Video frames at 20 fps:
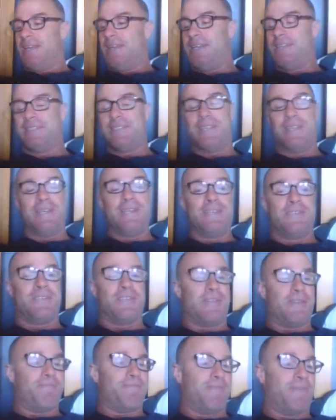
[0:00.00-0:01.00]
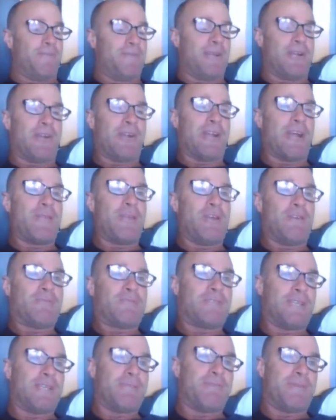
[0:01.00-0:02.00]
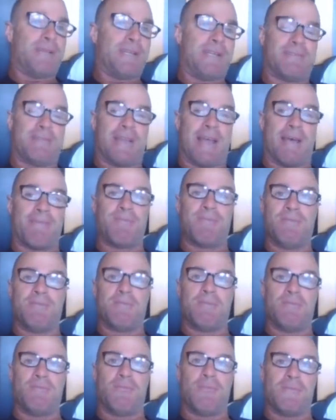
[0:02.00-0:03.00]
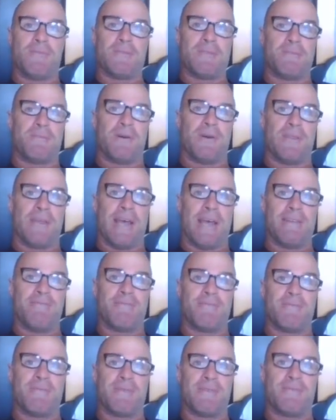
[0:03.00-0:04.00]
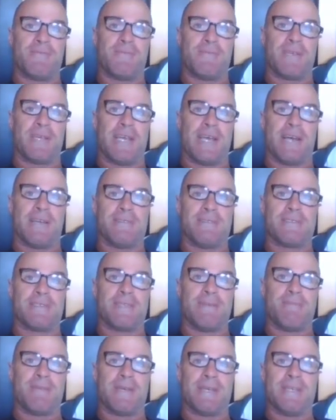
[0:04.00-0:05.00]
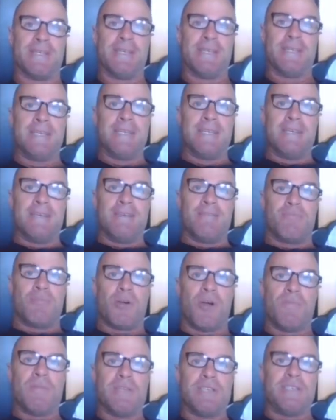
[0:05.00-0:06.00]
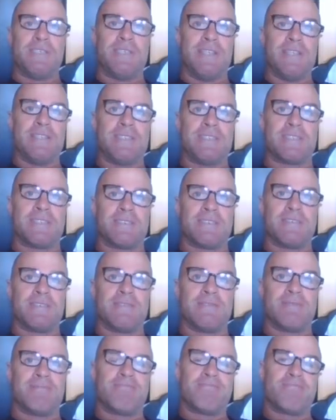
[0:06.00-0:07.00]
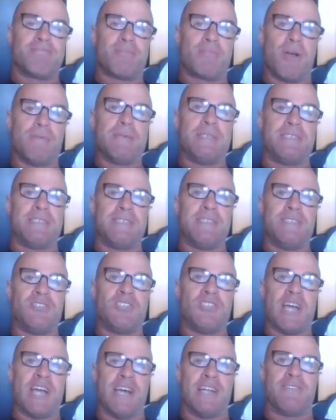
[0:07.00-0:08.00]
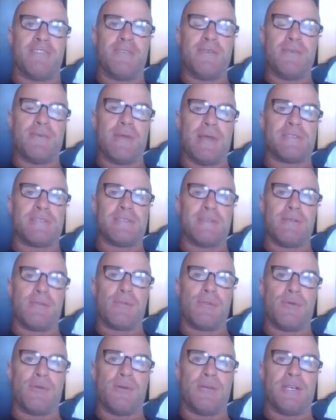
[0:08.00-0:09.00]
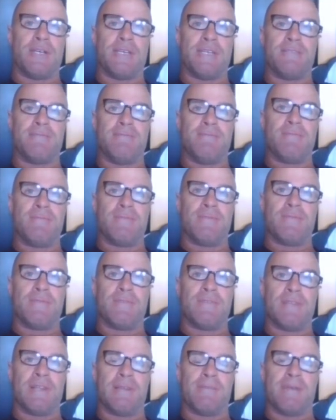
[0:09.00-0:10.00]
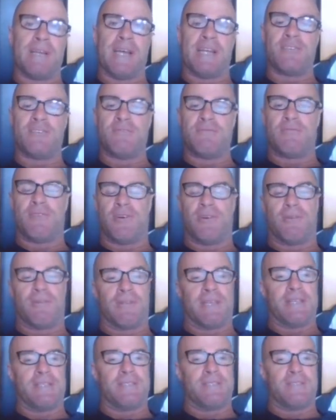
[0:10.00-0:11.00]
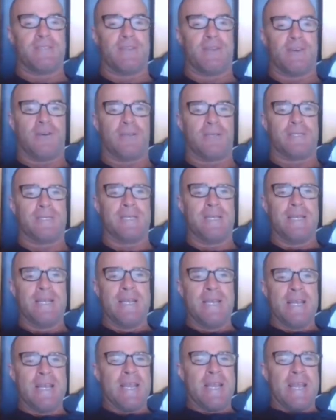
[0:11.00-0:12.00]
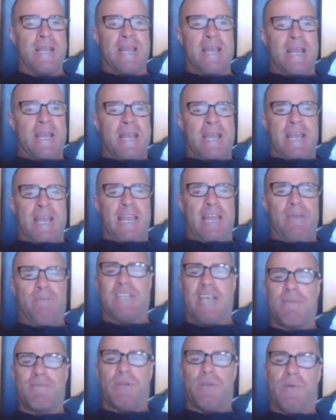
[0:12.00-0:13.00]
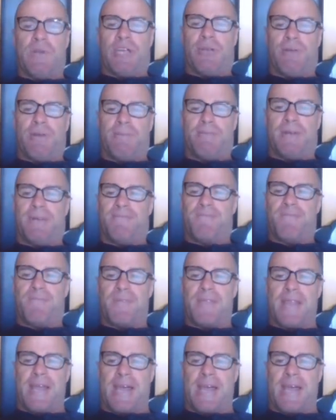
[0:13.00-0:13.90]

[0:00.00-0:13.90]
and his leadership. I mean, I don't think I've seen a better captain's performance by that from a Carlton skipper, probably since Judd 2013 elimination final against the Tigers. He was everywhere, Cripper.